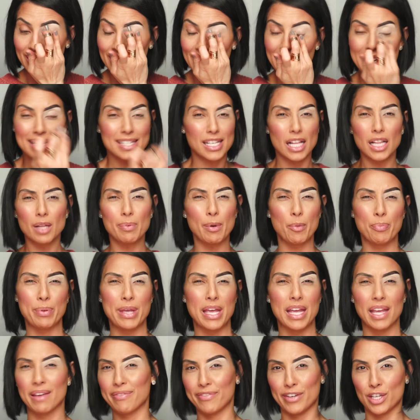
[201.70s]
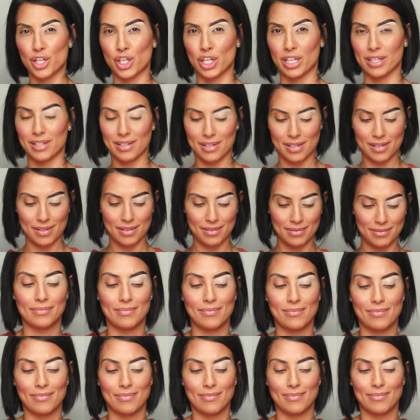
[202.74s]
It's all about being efficient.
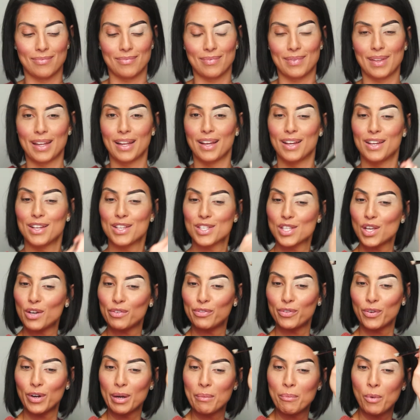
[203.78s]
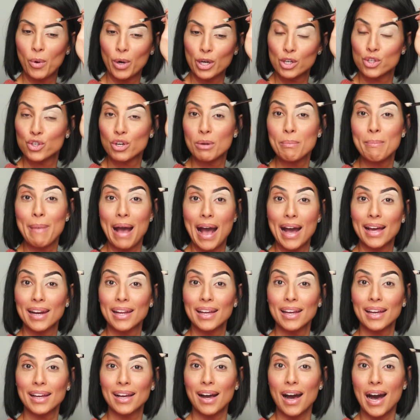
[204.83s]
So for a more
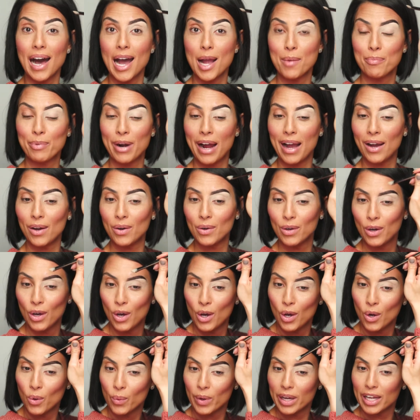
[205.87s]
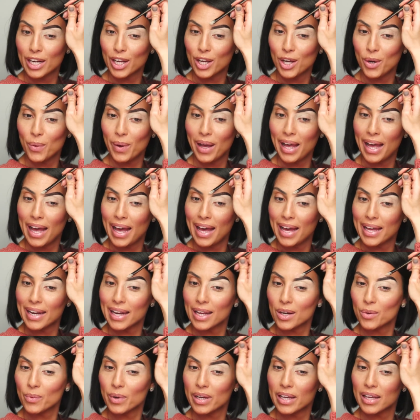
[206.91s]
dramatic eyebrow, we're gonna go ahead
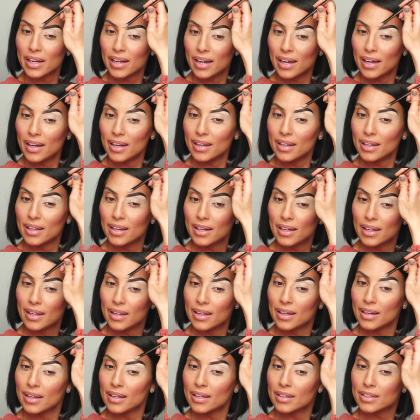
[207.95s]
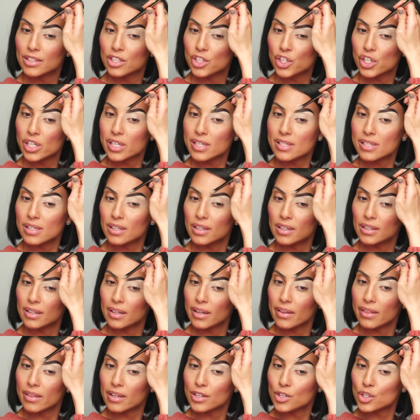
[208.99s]
and we're gonna chisel
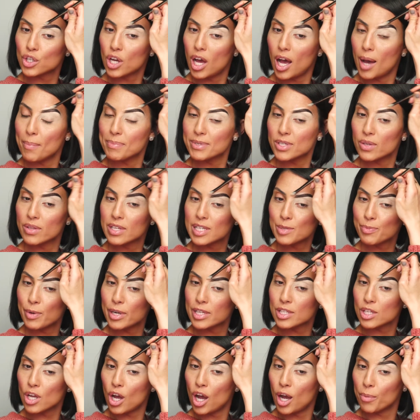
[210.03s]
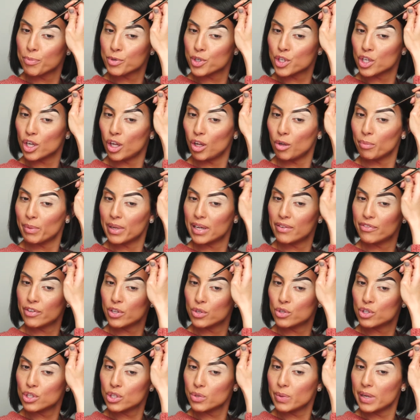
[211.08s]
the top. So this part's optional, but if you
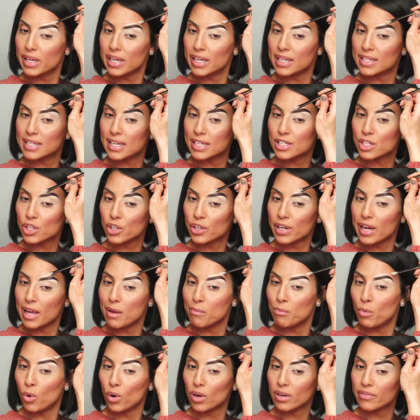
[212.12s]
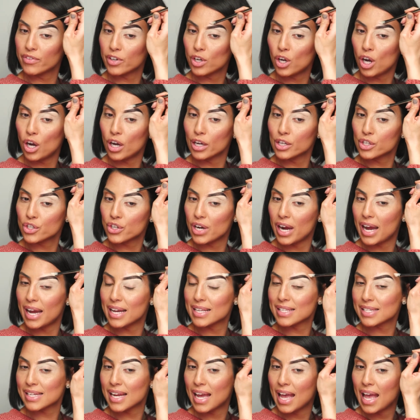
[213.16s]
do it, it does create more of a
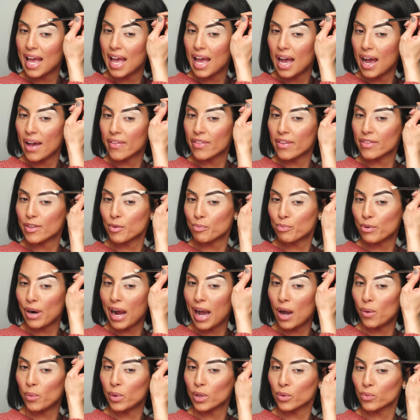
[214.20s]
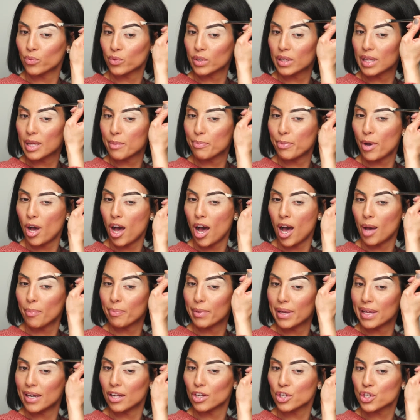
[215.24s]
contrast and then the brow will really pop.
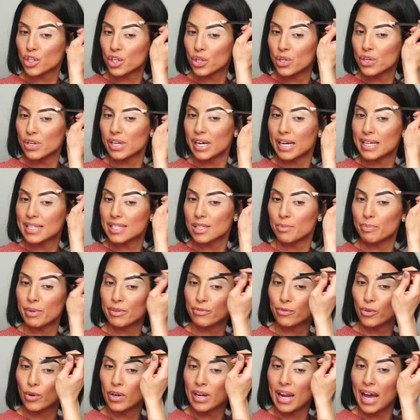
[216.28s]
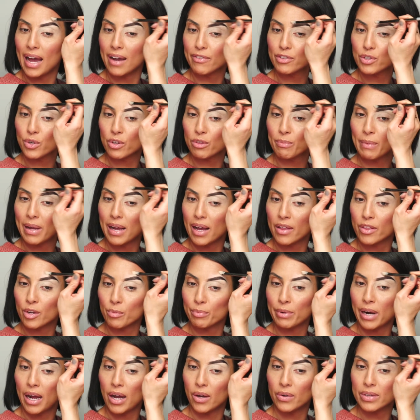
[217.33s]
And I'll show you guys the before and after with my other
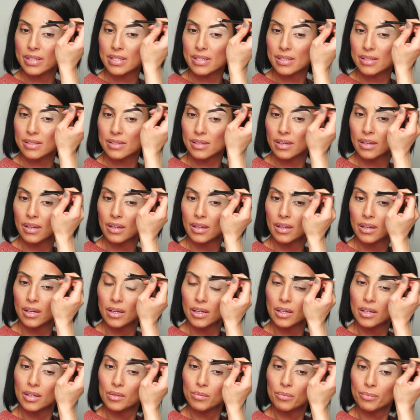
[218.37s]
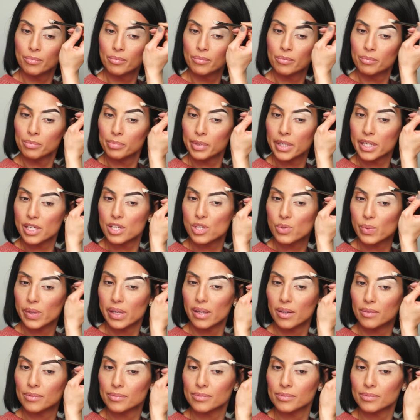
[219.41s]
brow. It's pretty sweet.